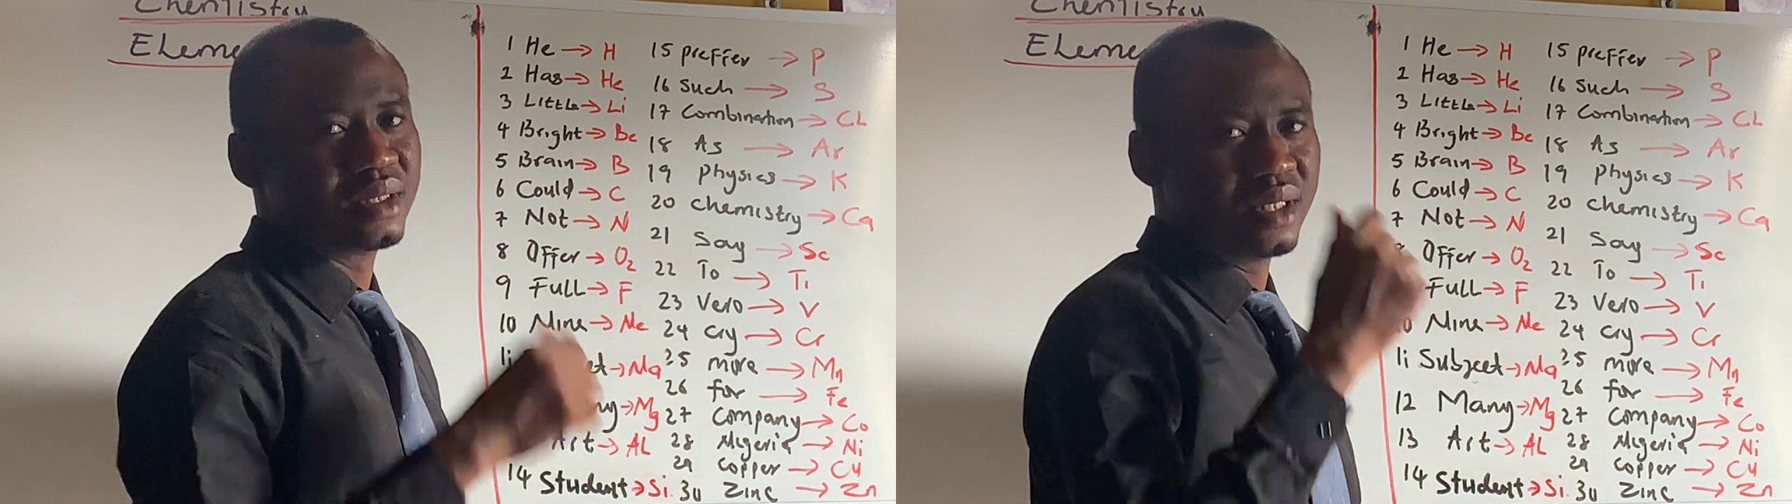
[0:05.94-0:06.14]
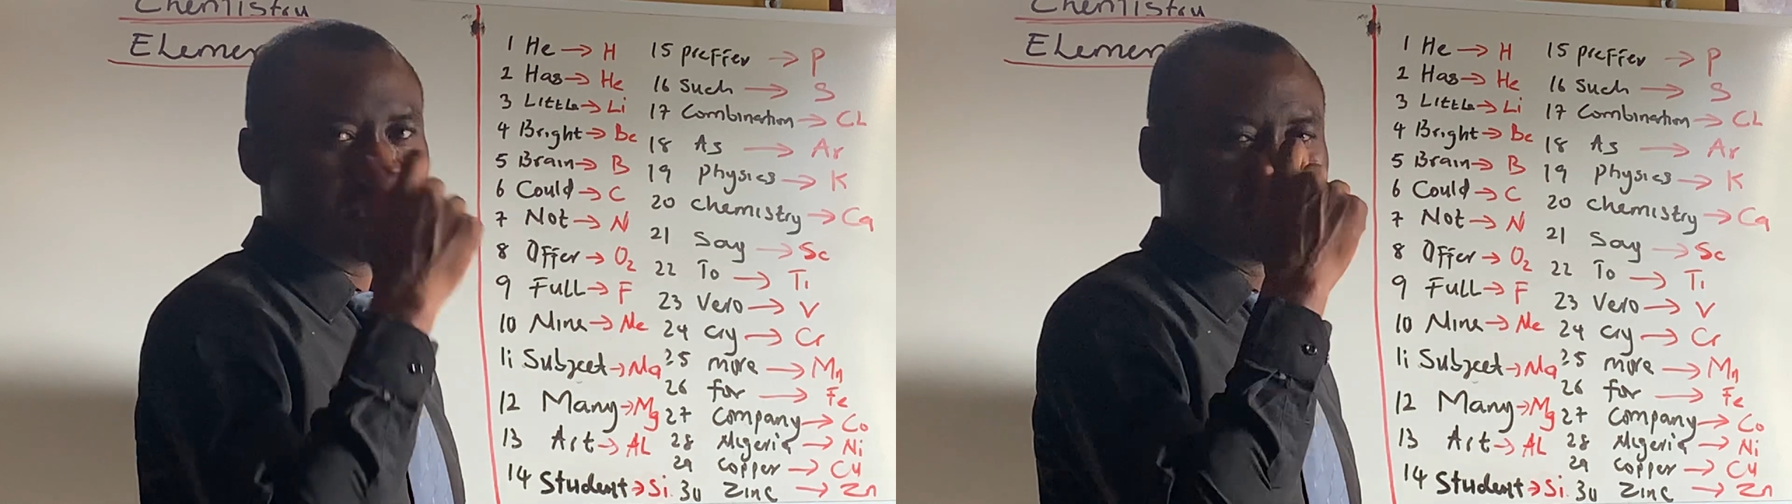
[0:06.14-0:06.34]

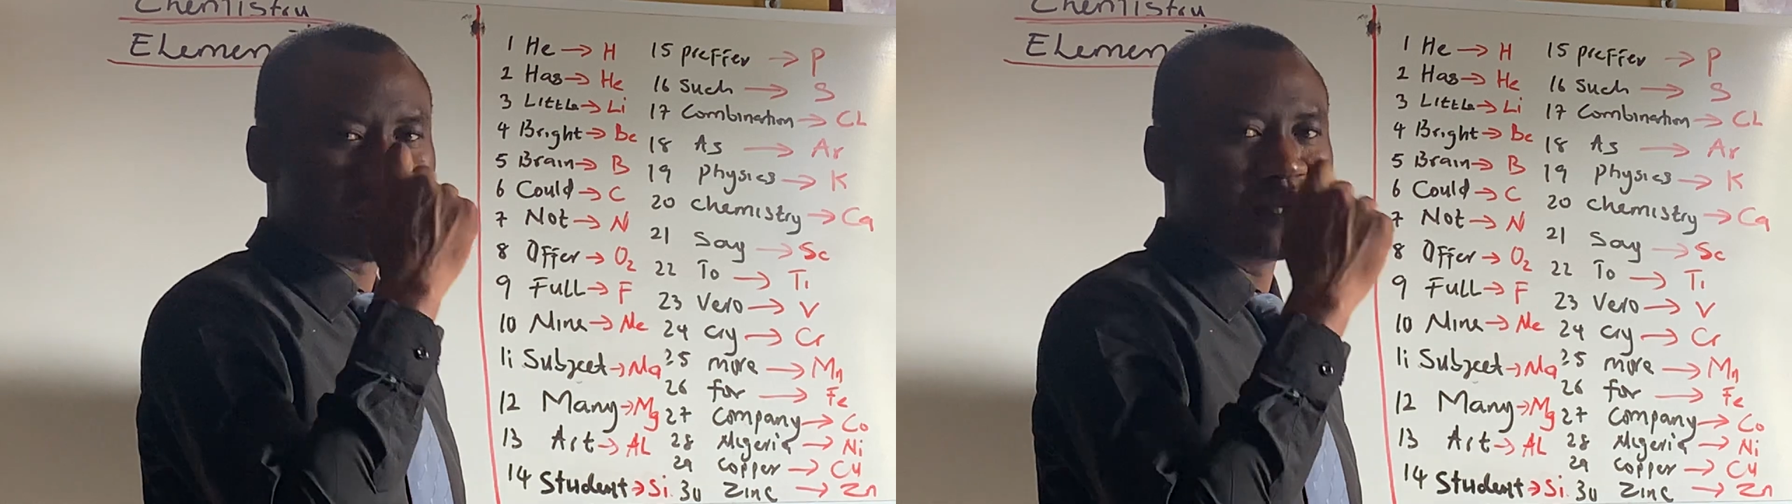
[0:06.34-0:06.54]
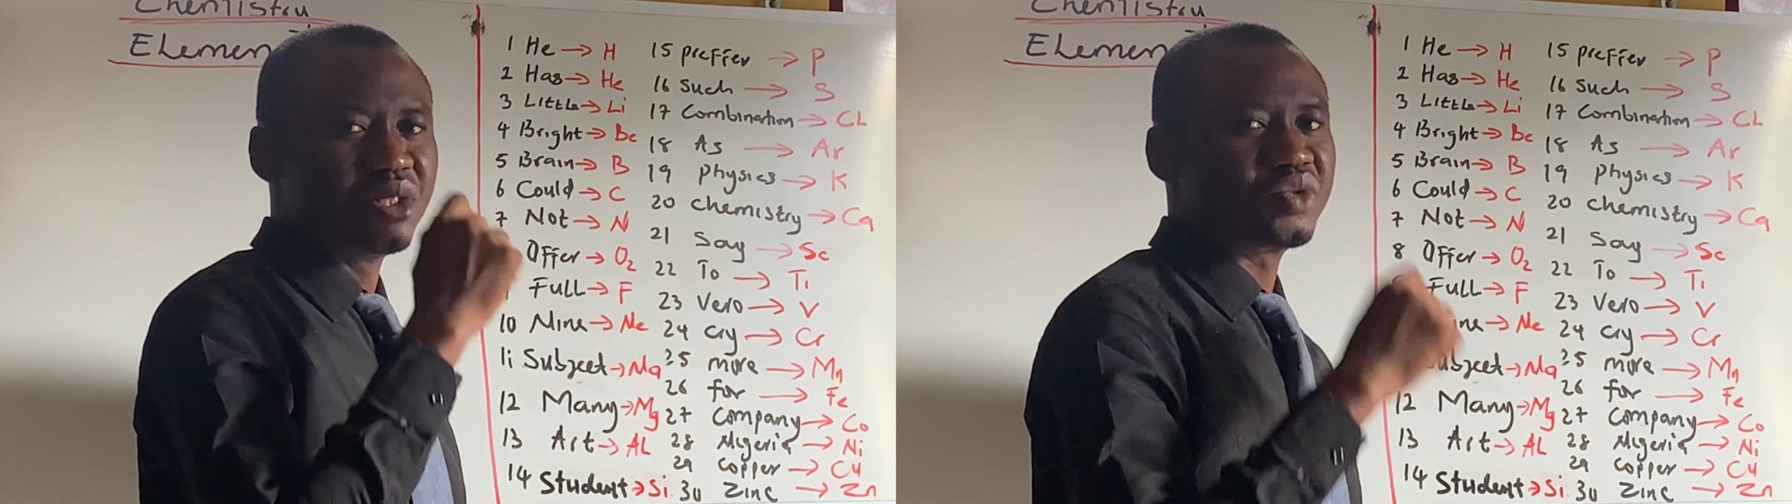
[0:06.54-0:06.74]
this
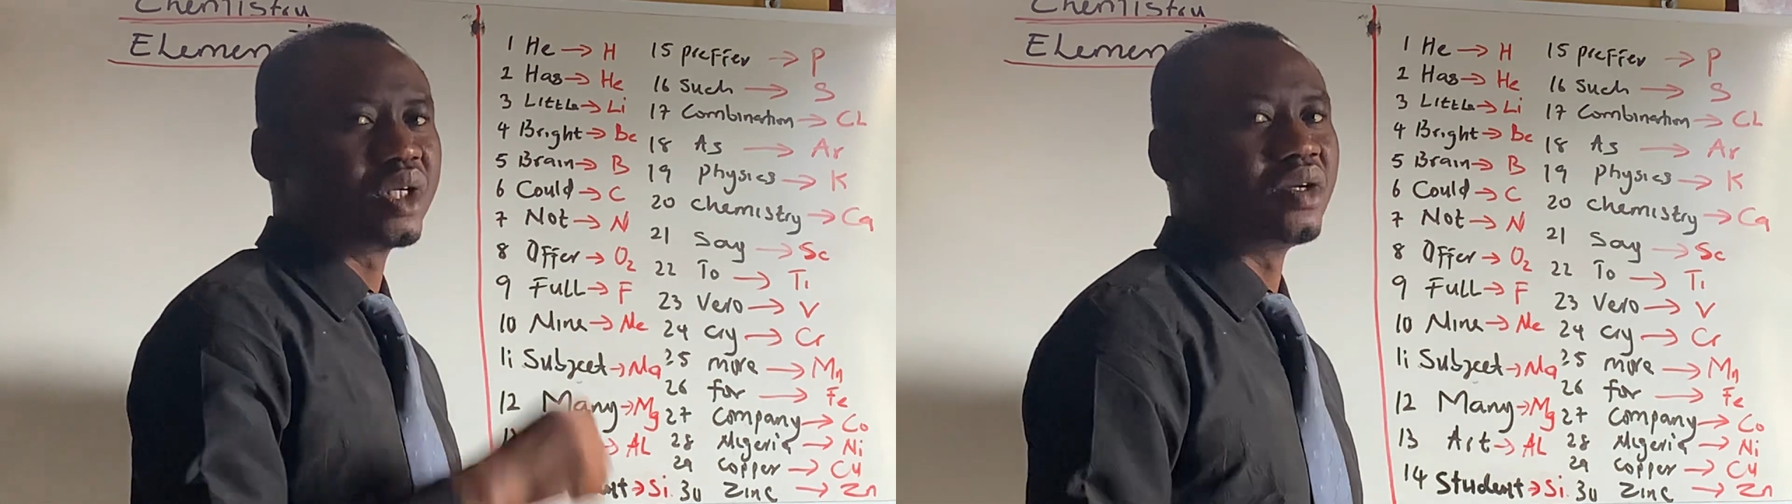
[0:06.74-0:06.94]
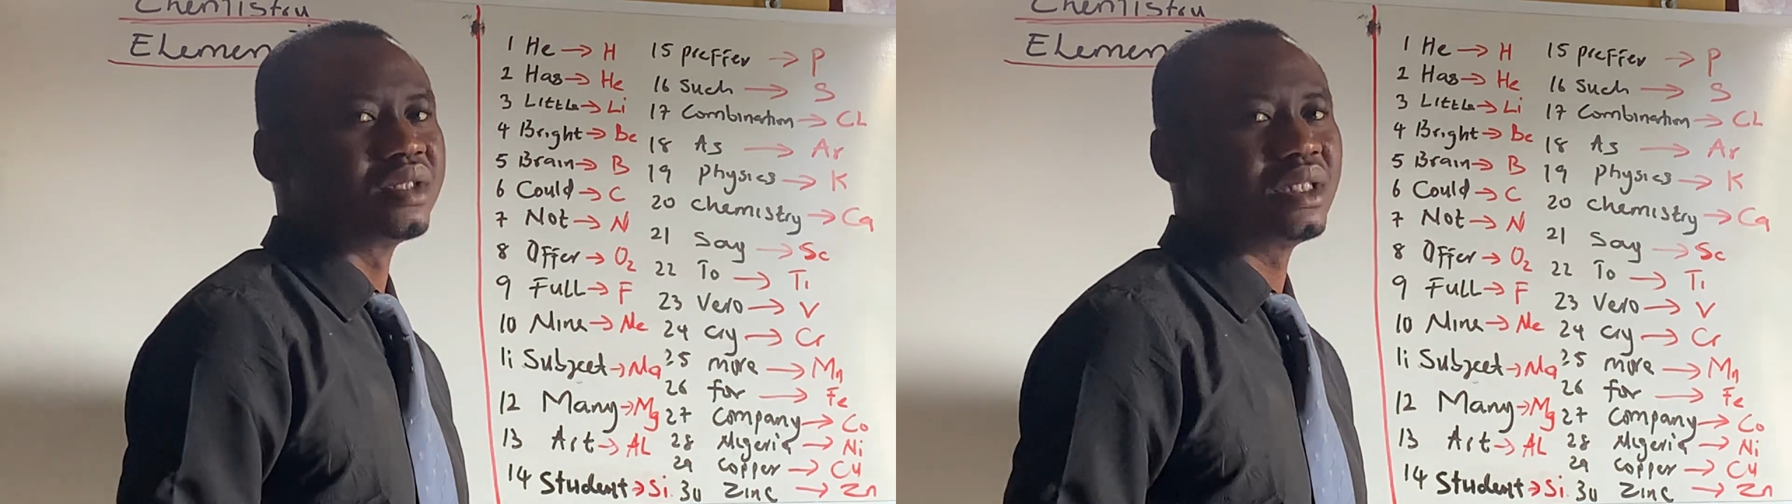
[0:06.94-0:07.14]
chemistry
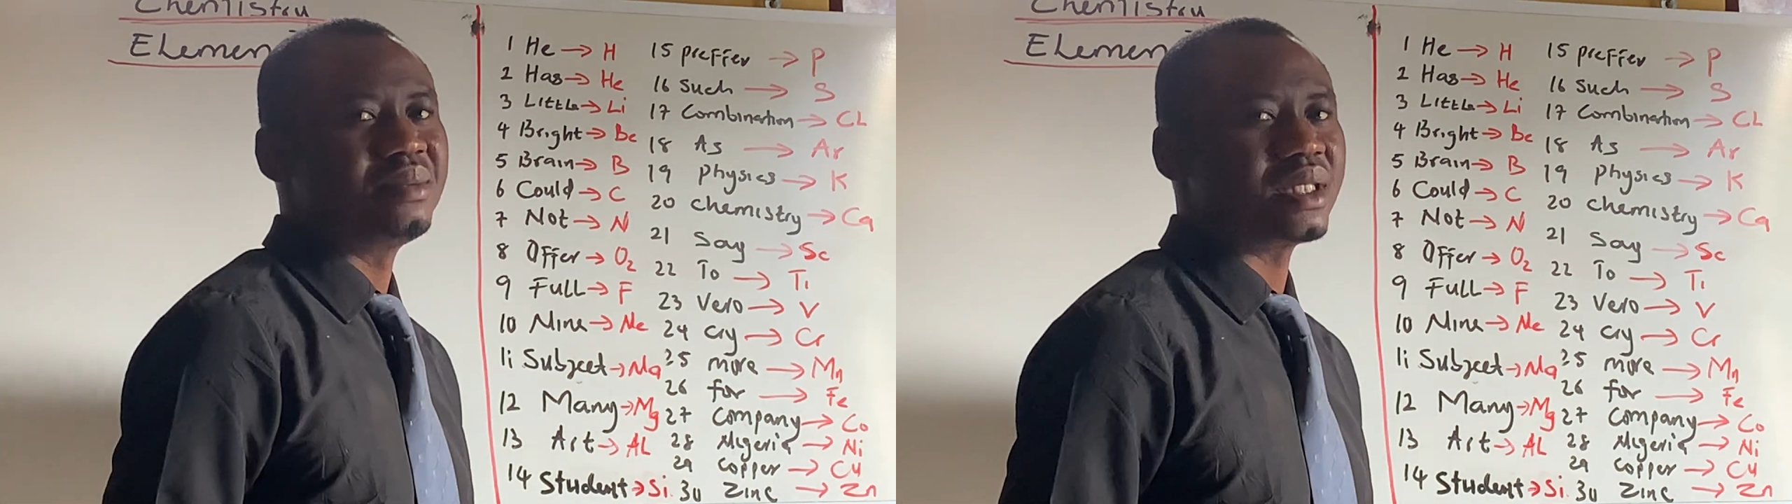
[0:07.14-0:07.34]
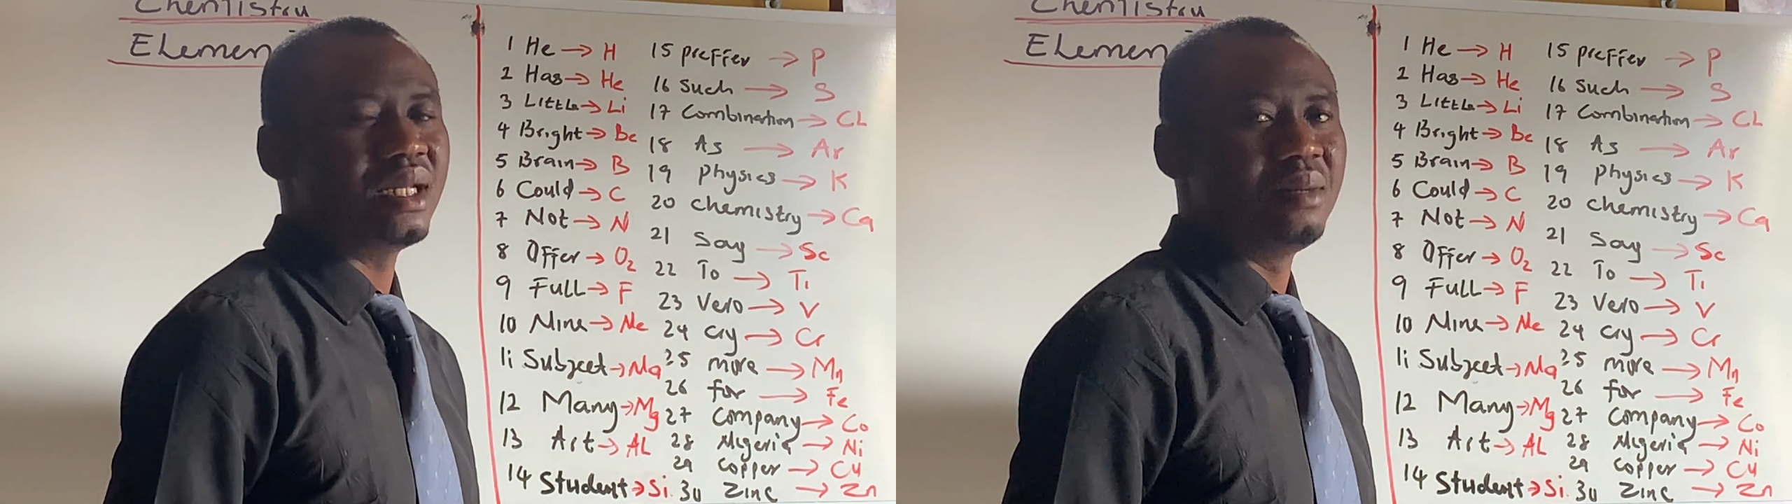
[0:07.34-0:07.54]
concept
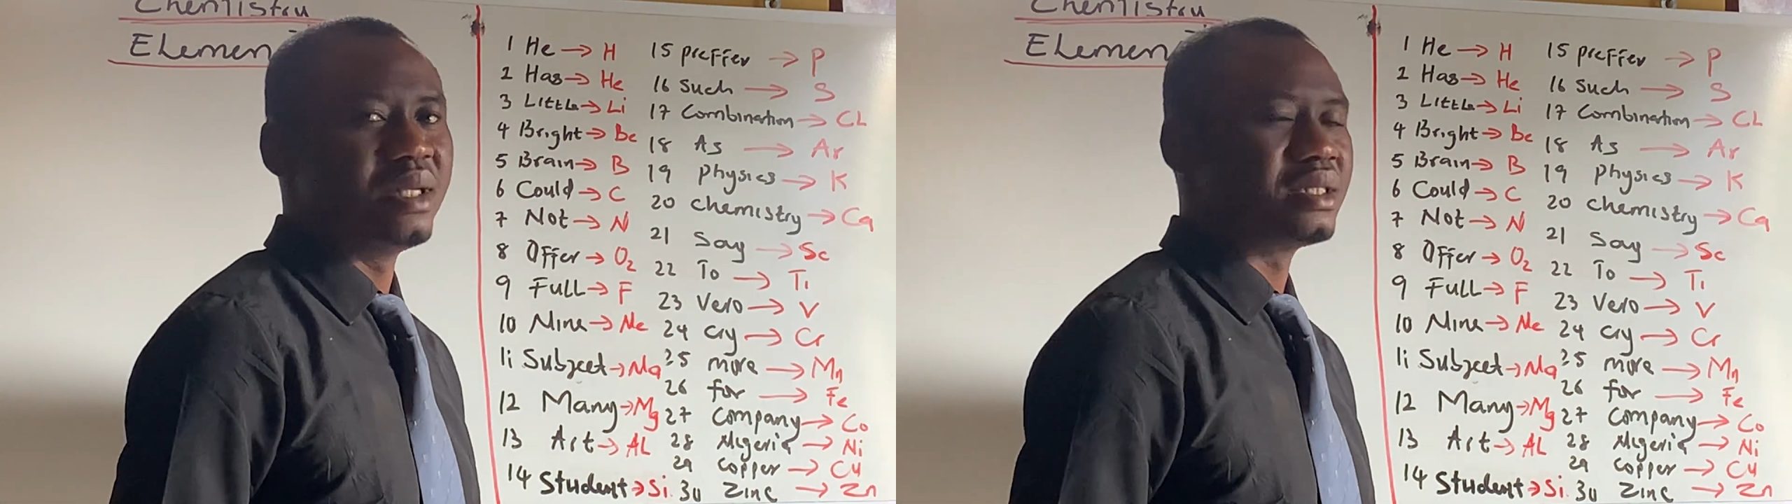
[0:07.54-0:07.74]
element.